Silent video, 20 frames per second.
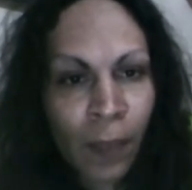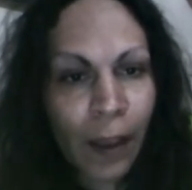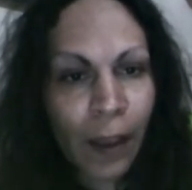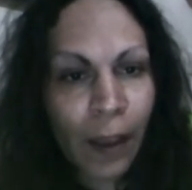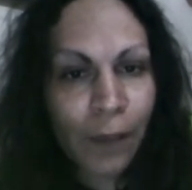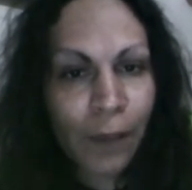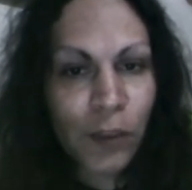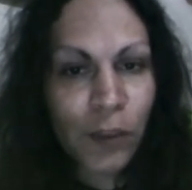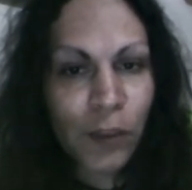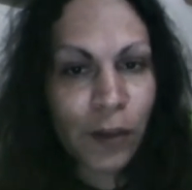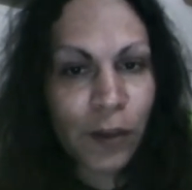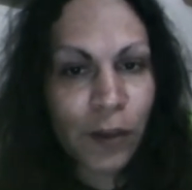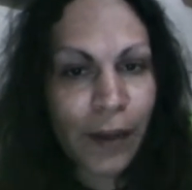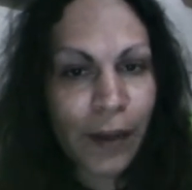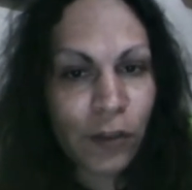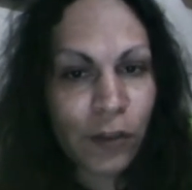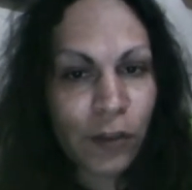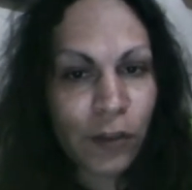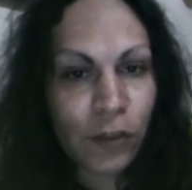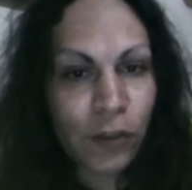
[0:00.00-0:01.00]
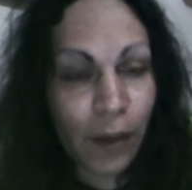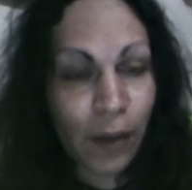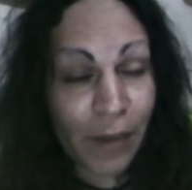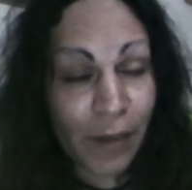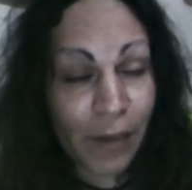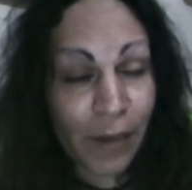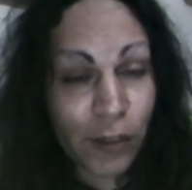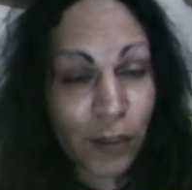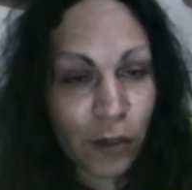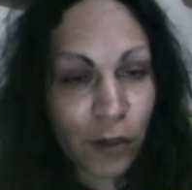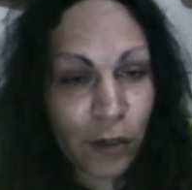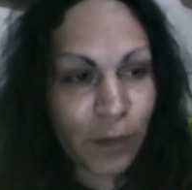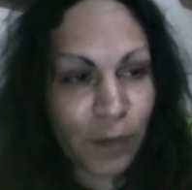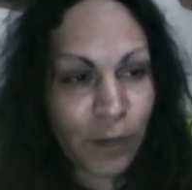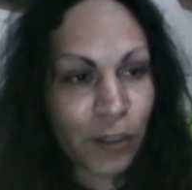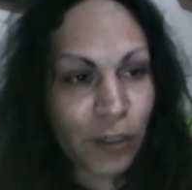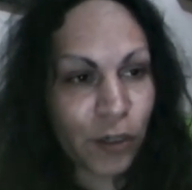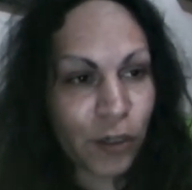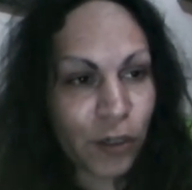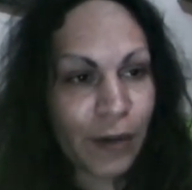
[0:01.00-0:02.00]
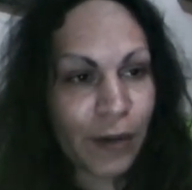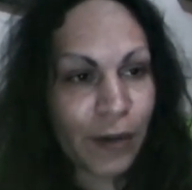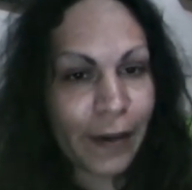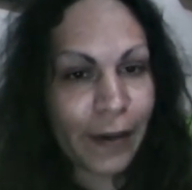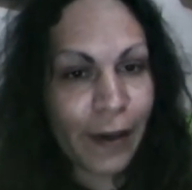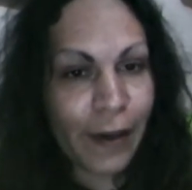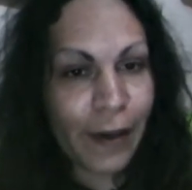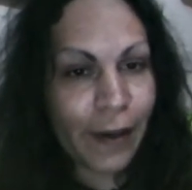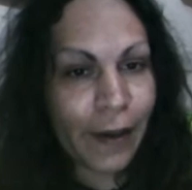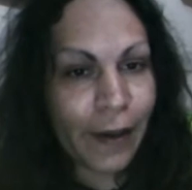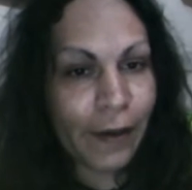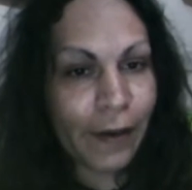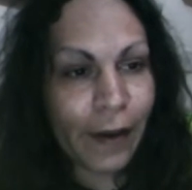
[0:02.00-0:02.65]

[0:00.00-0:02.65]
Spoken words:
I'm actually going to be doing a